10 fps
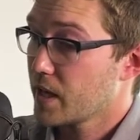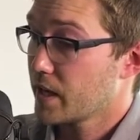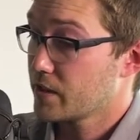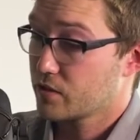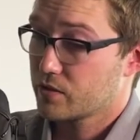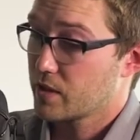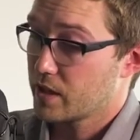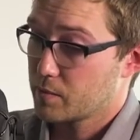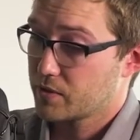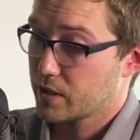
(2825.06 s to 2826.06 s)
I just
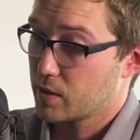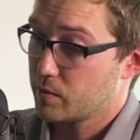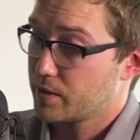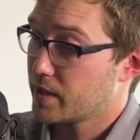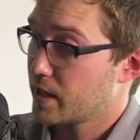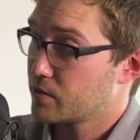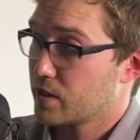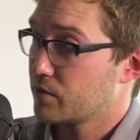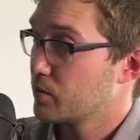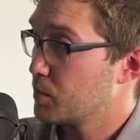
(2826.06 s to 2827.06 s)
ended up sticking with that,
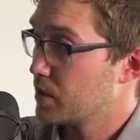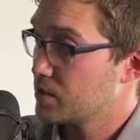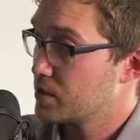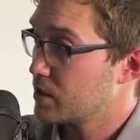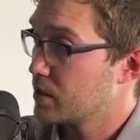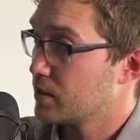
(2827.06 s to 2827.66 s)
transferred PhD.